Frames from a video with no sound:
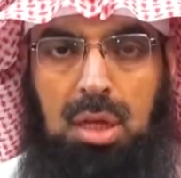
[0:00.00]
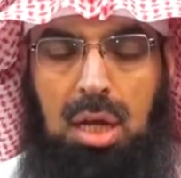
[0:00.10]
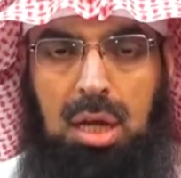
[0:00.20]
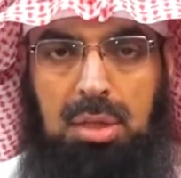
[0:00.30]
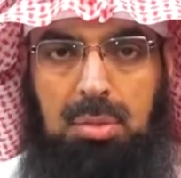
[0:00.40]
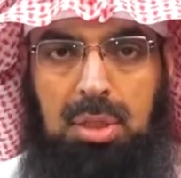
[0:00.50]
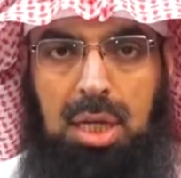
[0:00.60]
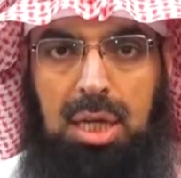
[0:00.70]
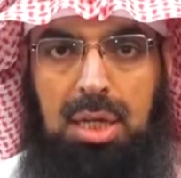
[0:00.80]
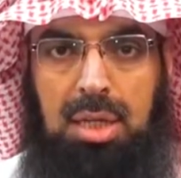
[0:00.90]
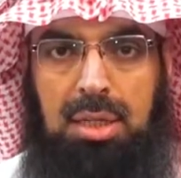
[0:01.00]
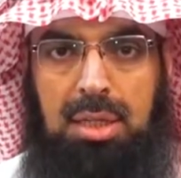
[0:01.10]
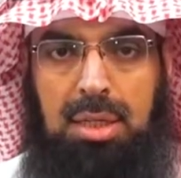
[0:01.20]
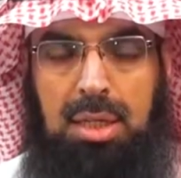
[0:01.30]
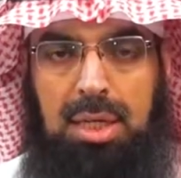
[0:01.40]
Allah subhanahu wa ta'ala
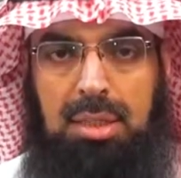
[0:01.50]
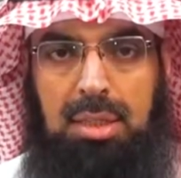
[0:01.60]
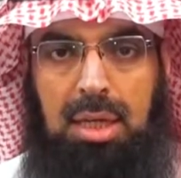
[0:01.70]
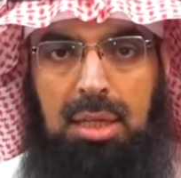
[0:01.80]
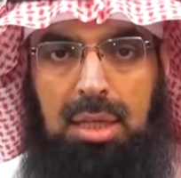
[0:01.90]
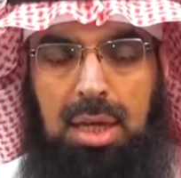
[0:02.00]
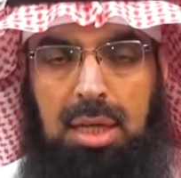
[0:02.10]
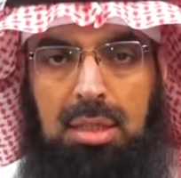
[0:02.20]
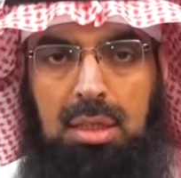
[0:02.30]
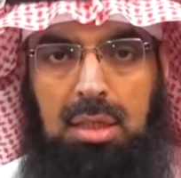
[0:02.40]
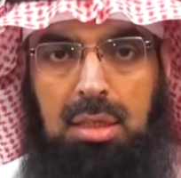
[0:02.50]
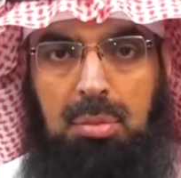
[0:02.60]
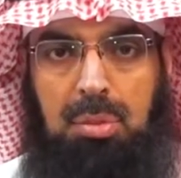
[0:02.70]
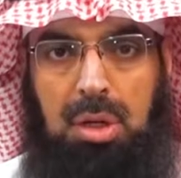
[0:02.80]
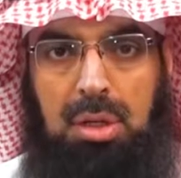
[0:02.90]
has said that
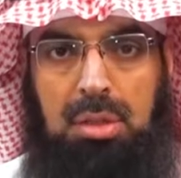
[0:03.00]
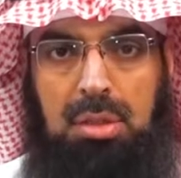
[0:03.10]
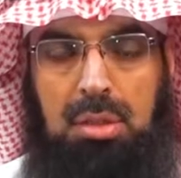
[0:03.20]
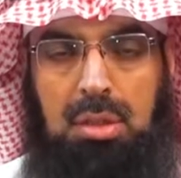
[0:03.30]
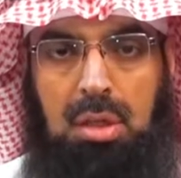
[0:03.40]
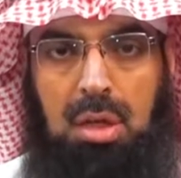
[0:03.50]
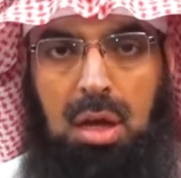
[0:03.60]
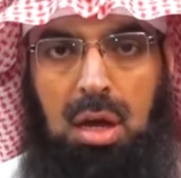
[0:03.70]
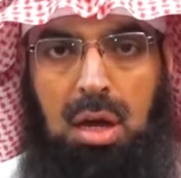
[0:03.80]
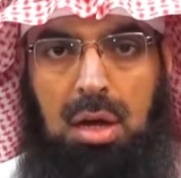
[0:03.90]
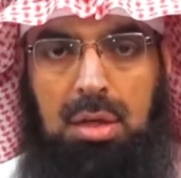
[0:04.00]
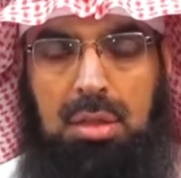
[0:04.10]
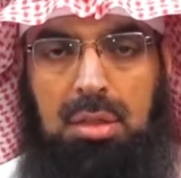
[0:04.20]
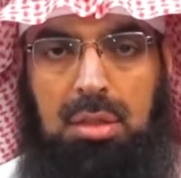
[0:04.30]
prayers are